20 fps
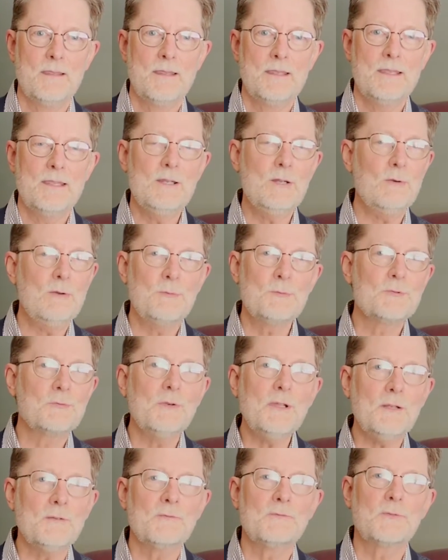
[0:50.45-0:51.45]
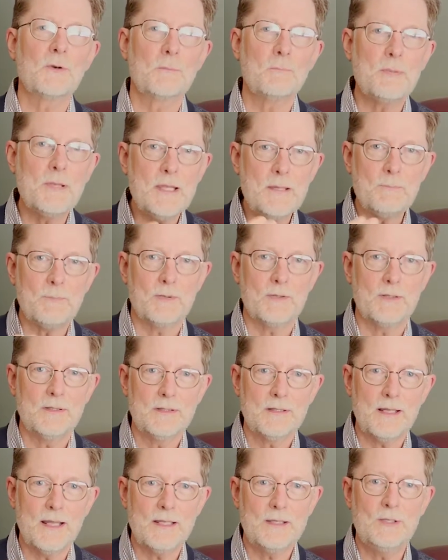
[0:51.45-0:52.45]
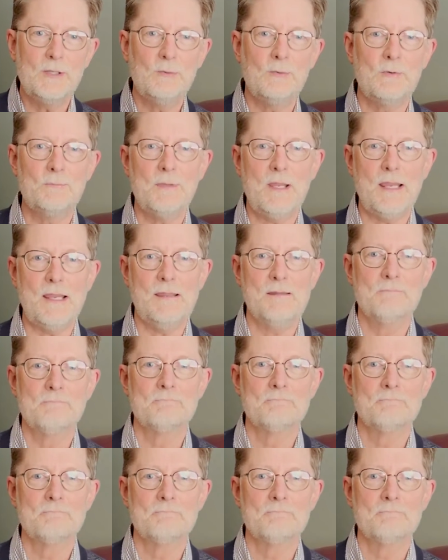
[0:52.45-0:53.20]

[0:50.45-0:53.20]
You know, it was written for people like you and me.